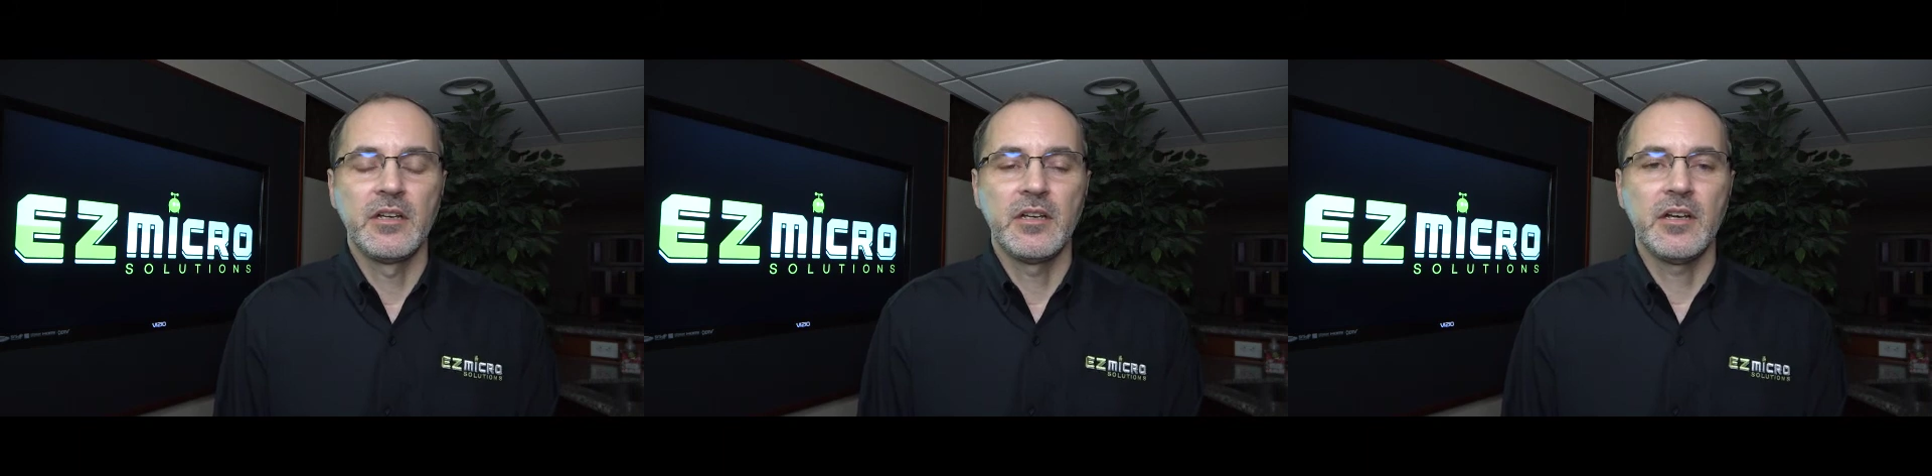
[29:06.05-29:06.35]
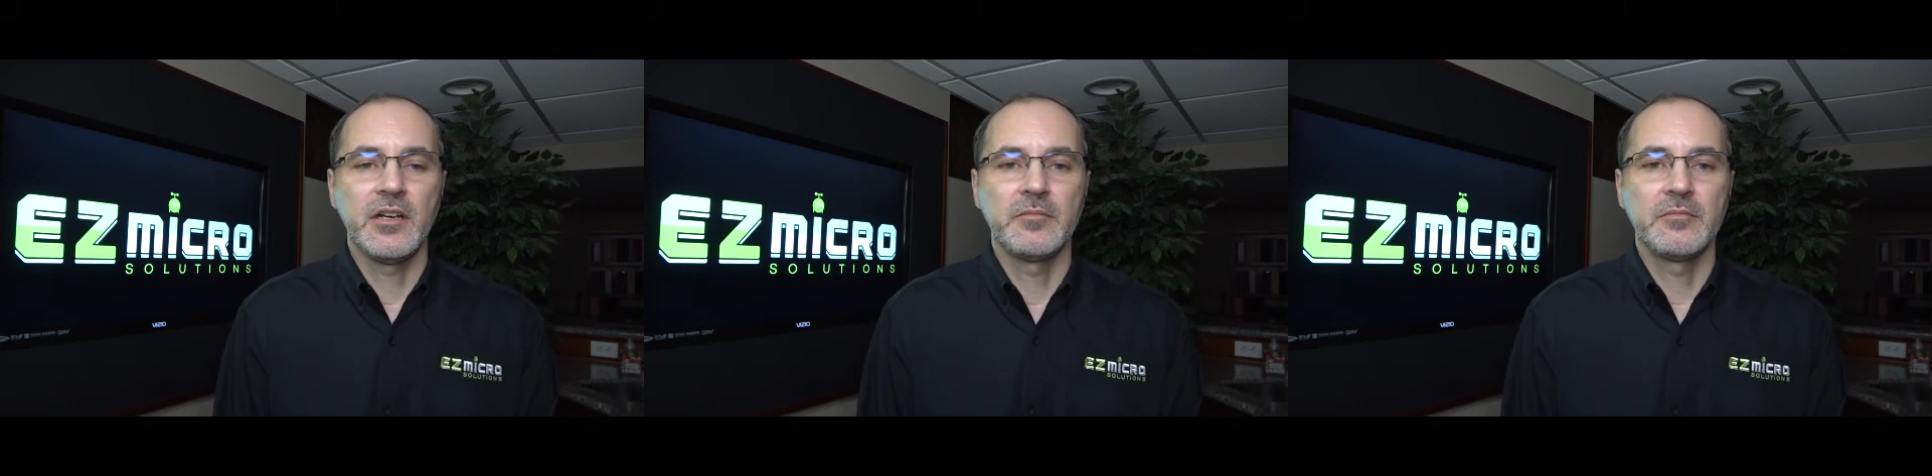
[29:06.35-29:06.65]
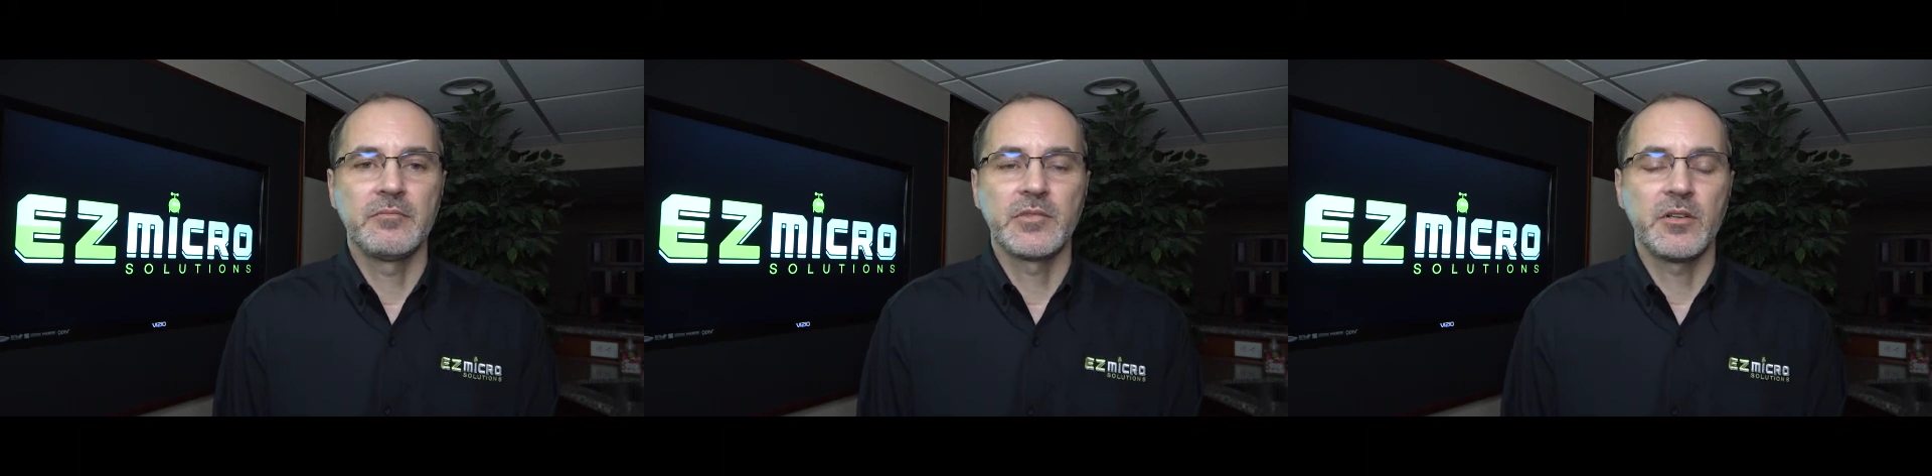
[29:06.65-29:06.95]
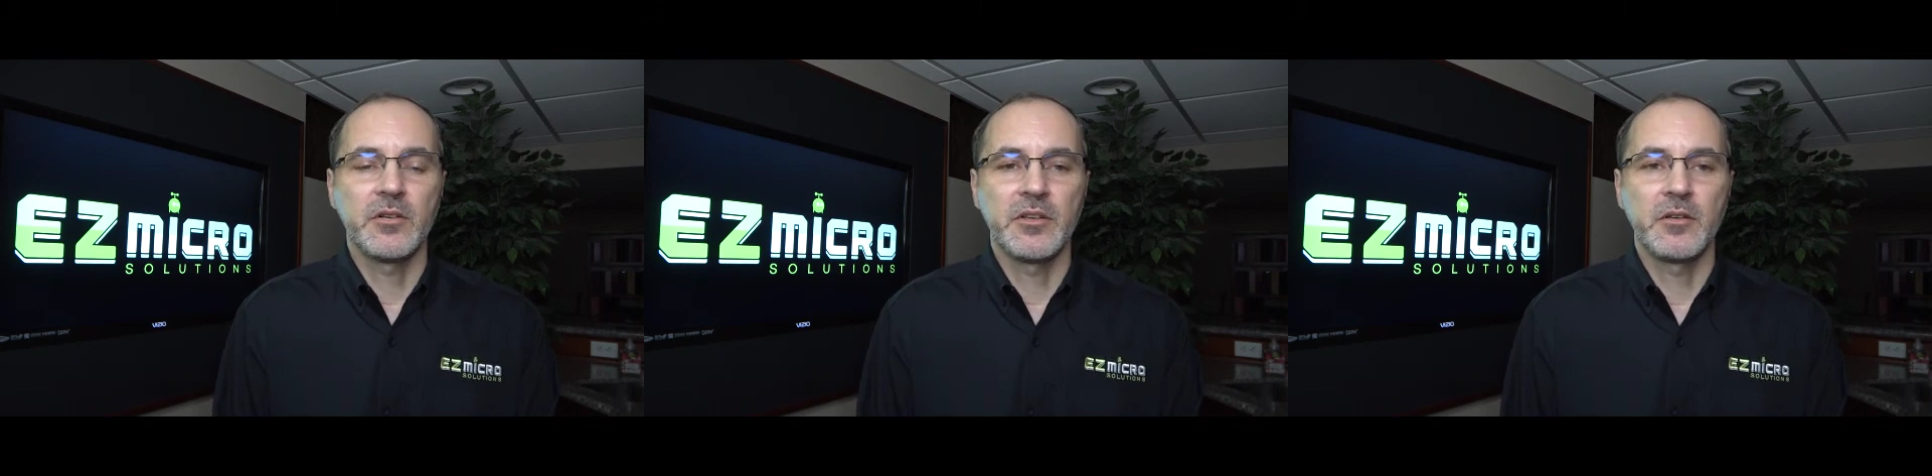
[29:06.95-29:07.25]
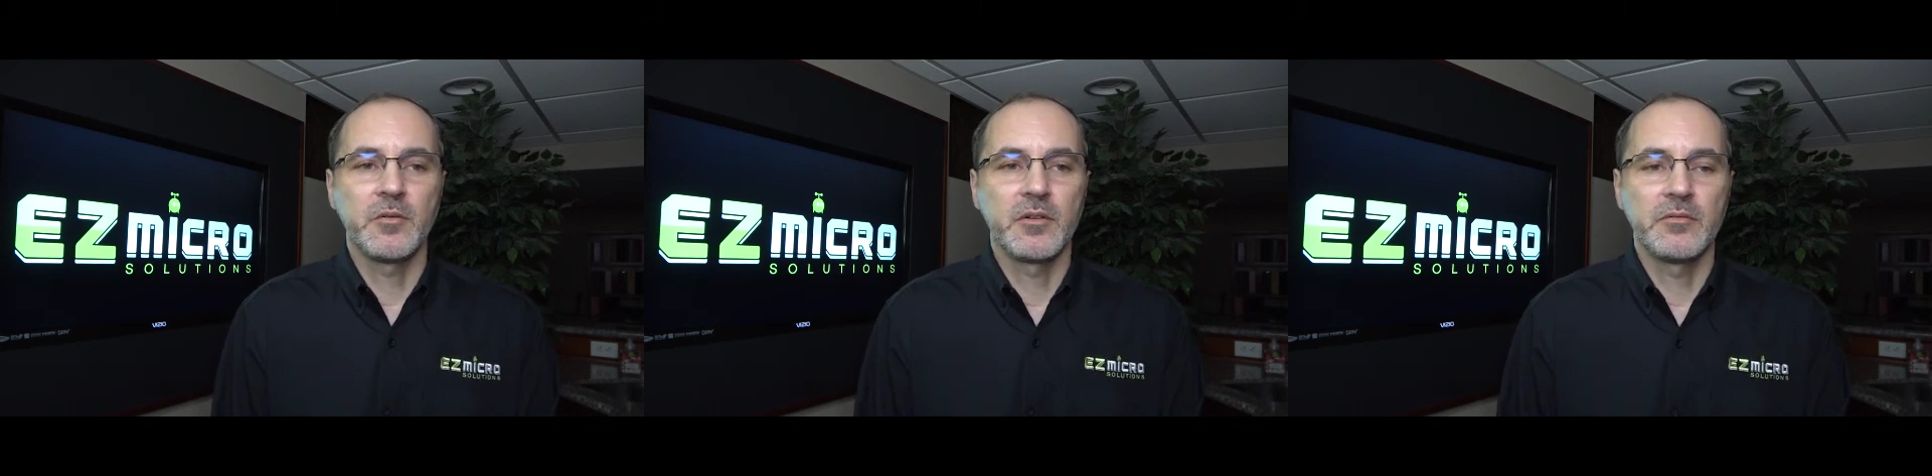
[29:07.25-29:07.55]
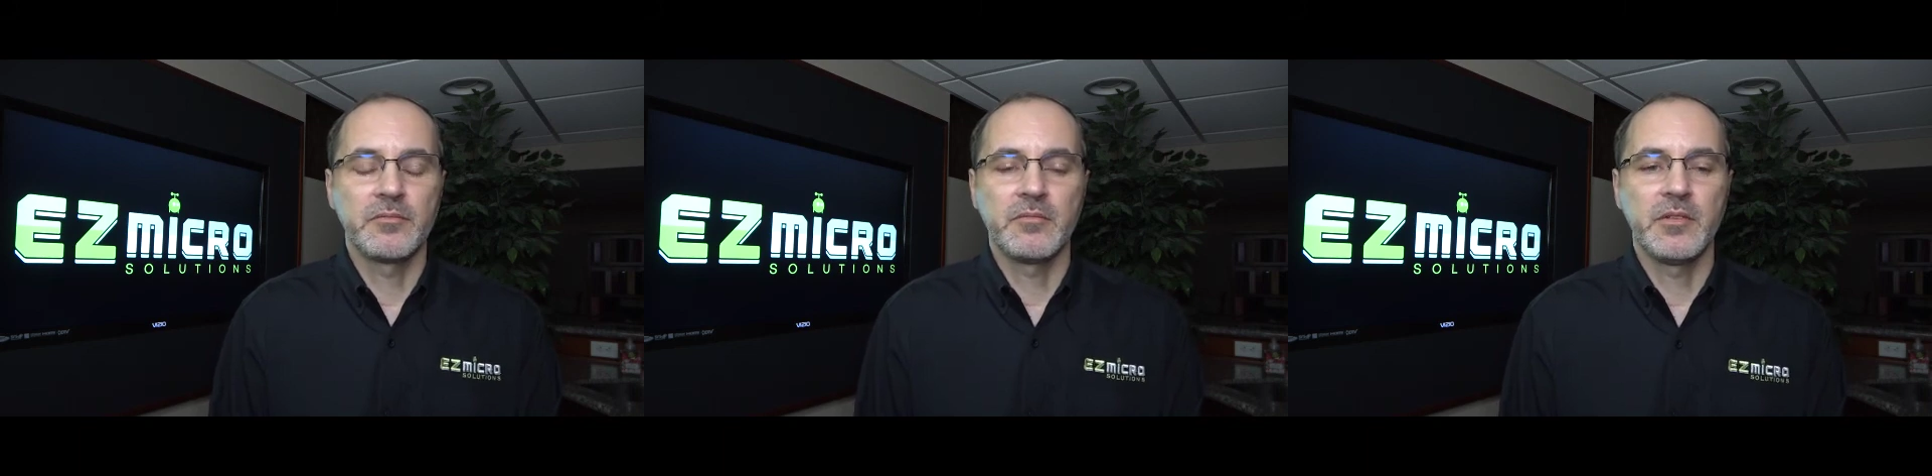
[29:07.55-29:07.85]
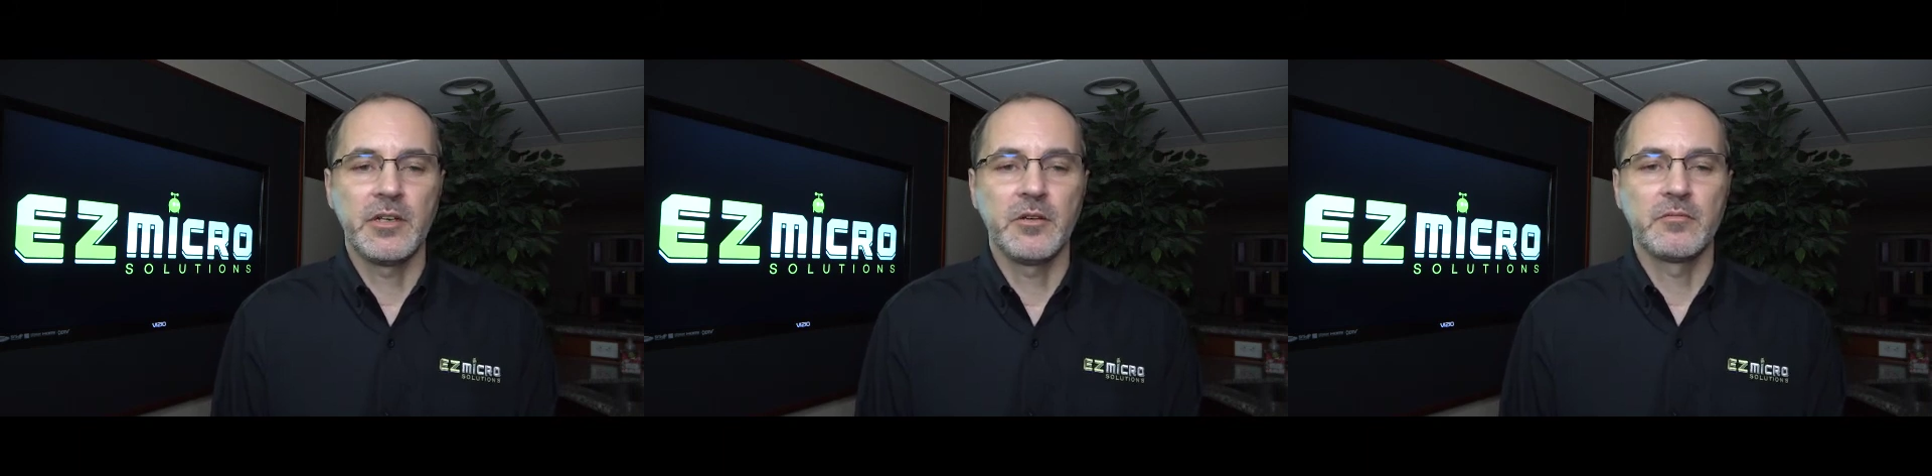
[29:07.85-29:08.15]
So I think we're,
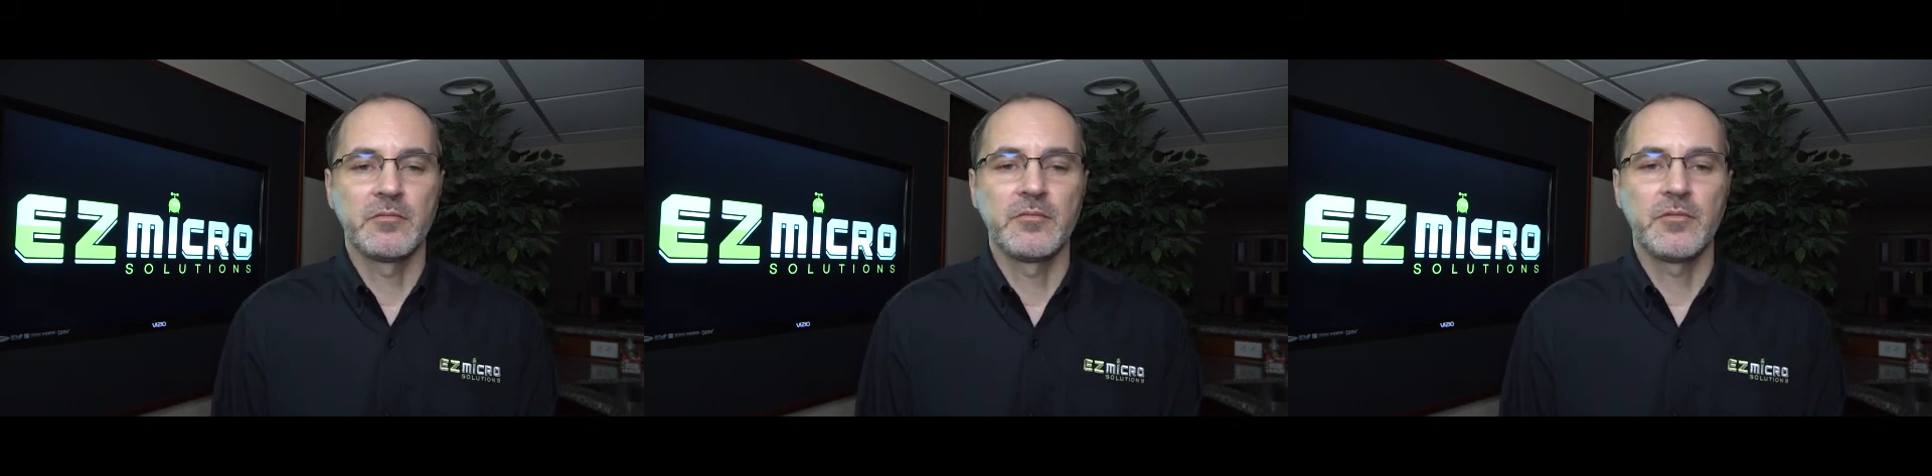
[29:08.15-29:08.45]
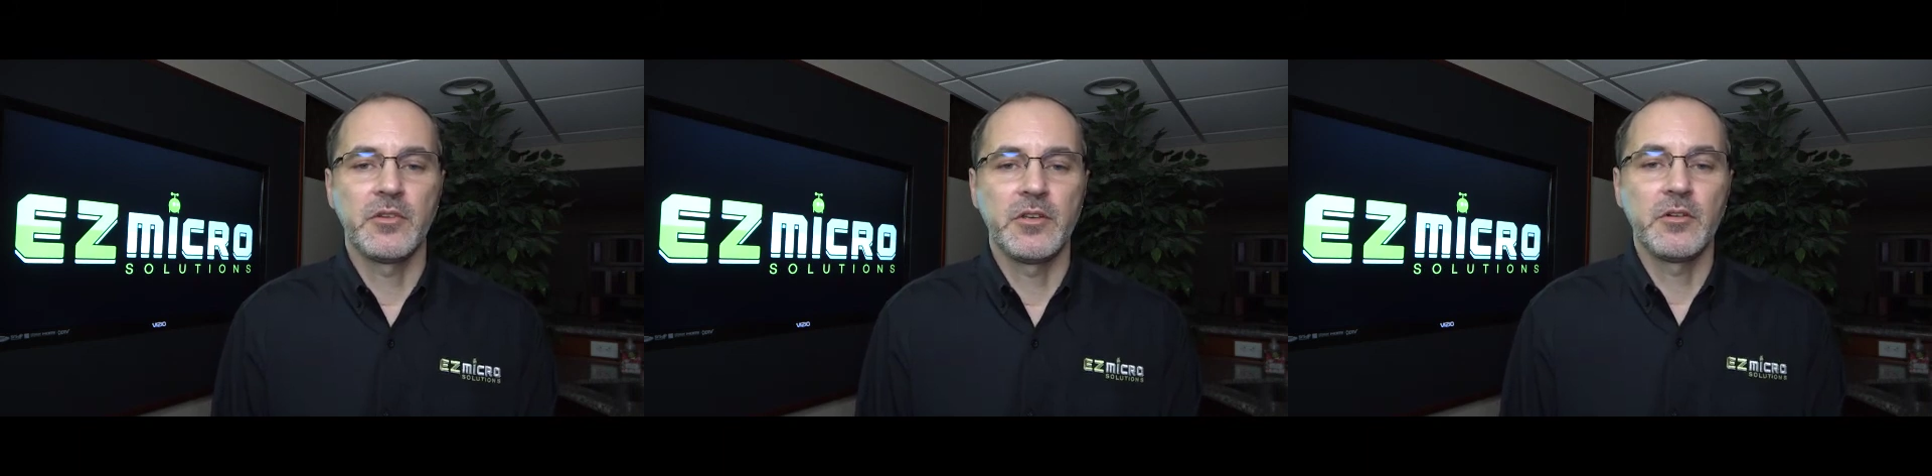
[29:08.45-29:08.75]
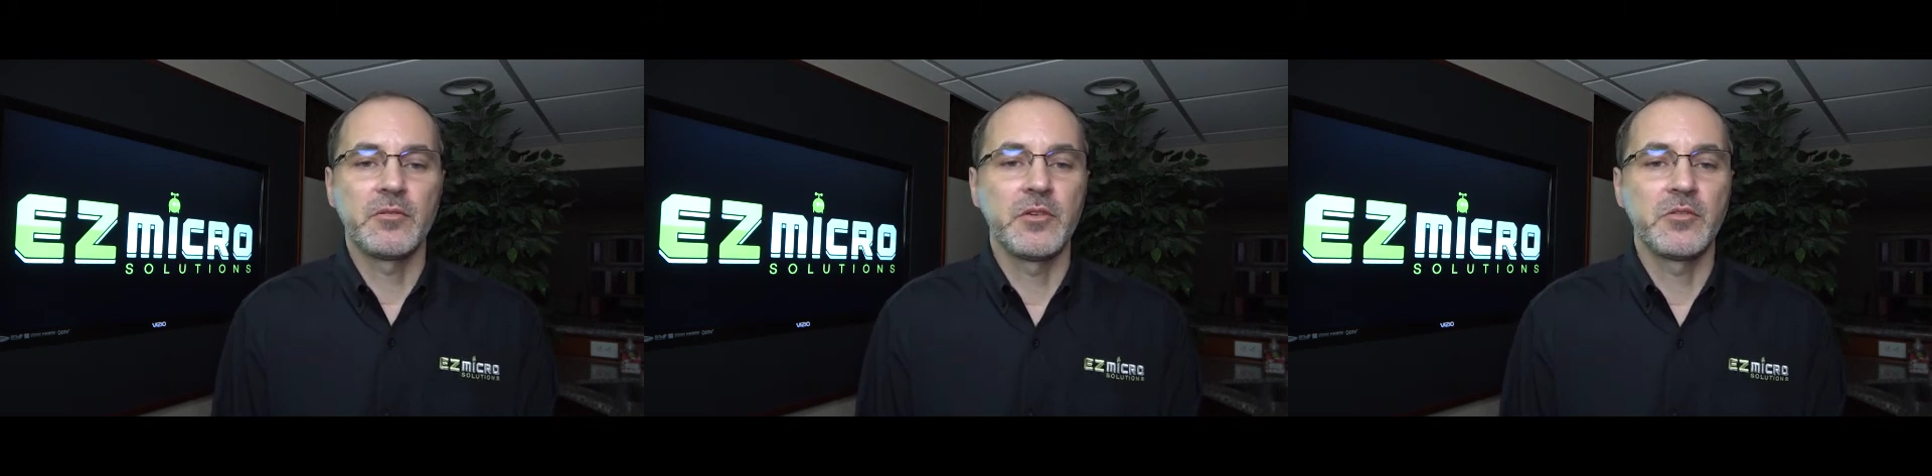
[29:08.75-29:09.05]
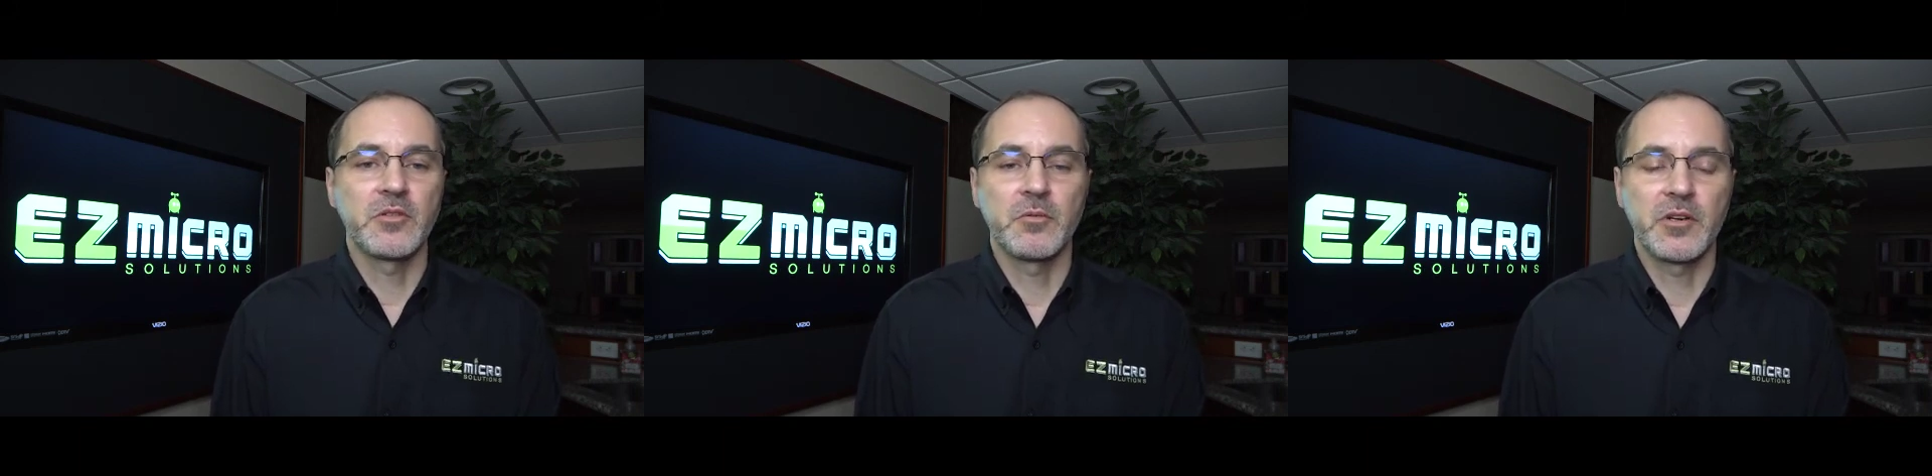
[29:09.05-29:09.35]
for the near future,